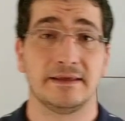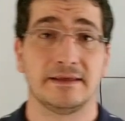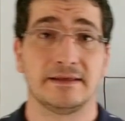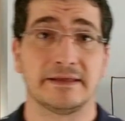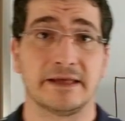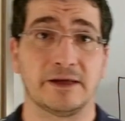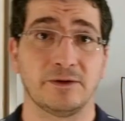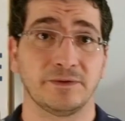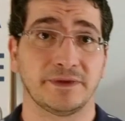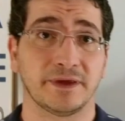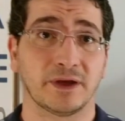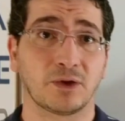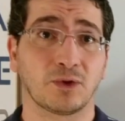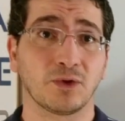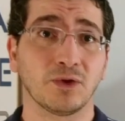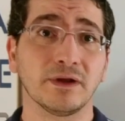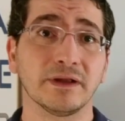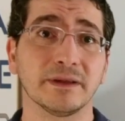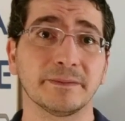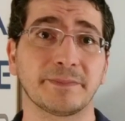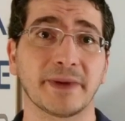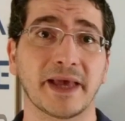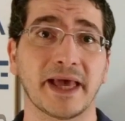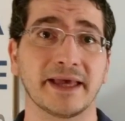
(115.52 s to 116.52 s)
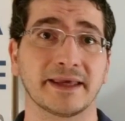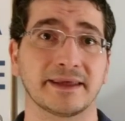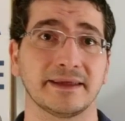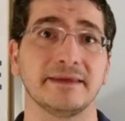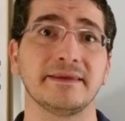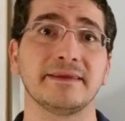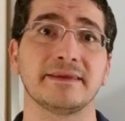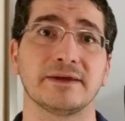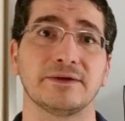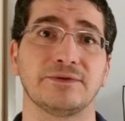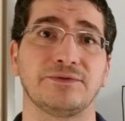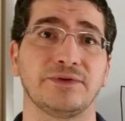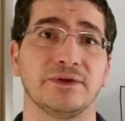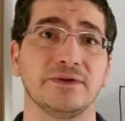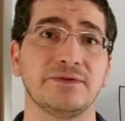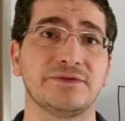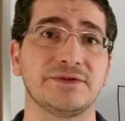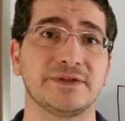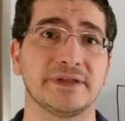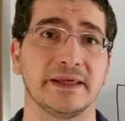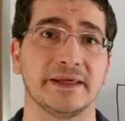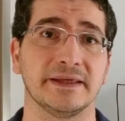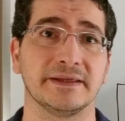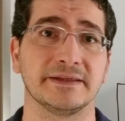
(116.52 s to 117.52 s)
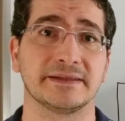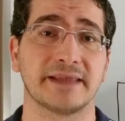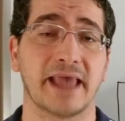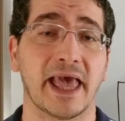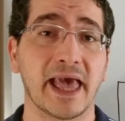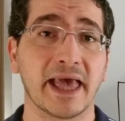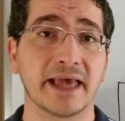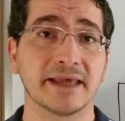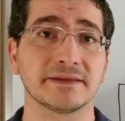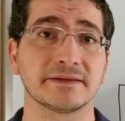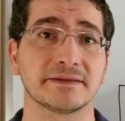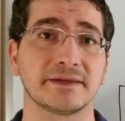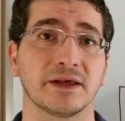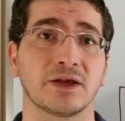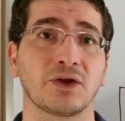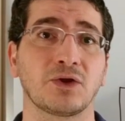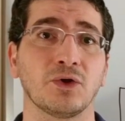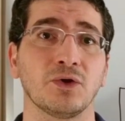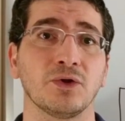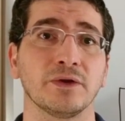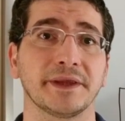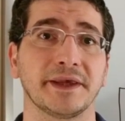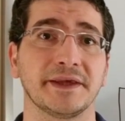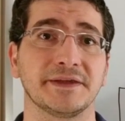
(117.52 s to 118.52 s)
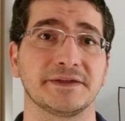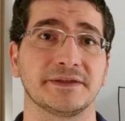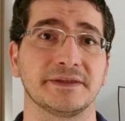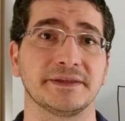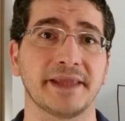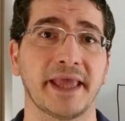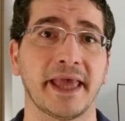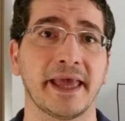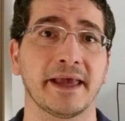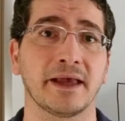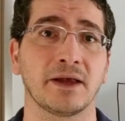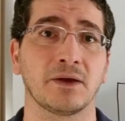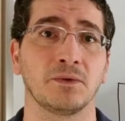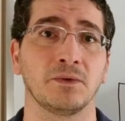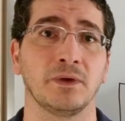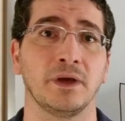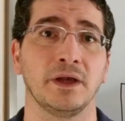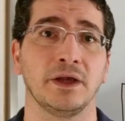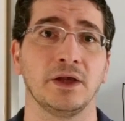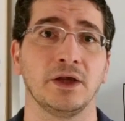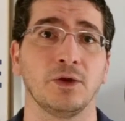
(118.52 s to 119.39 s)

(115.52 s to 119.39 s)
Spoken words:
Now, the goal back in the 50s, as the goal is now,